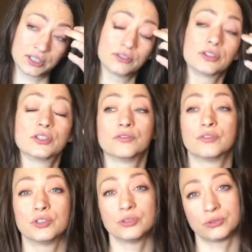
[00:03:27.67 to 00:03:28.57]

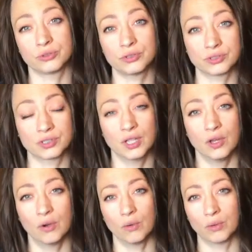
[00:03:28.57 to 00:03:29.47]
confused
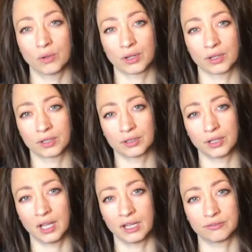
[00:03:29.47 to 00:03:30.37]
or
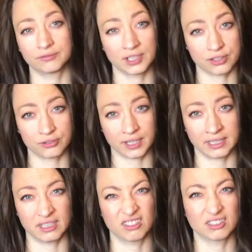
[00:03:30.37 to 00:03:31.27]

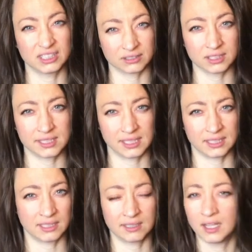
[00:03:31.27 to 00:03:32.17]
frustrated or
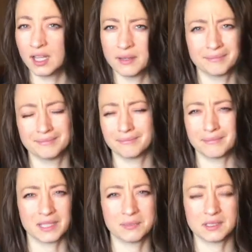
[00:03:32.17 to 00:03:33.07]
irritated,
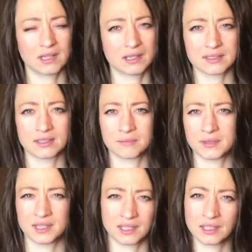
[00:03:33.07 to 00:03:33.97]
maybe not
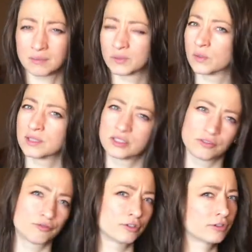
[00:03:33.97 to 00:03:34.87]
something I'm going to
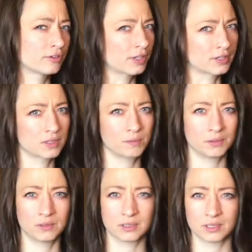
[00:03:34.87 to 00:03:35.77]
further
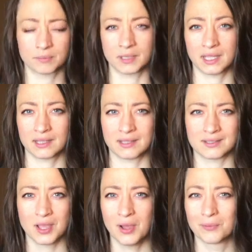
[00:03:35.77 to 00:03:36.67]
explore, because
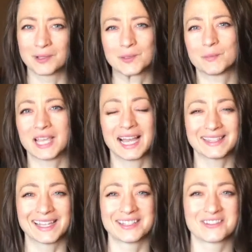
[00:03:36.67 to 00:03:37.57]
what's behind
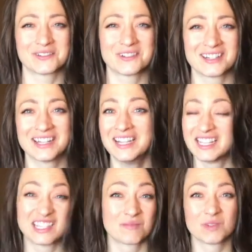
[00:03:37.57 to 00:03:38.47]
that door
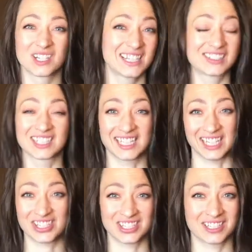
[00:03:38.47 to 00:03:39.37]
is more
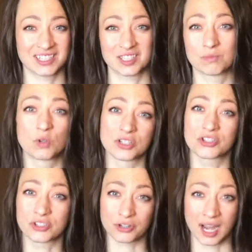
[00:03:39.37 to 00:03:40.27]
irritation, it's more
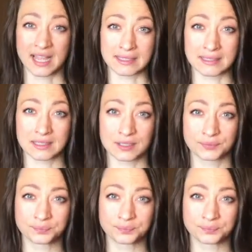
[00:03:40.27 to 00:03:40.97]
stress.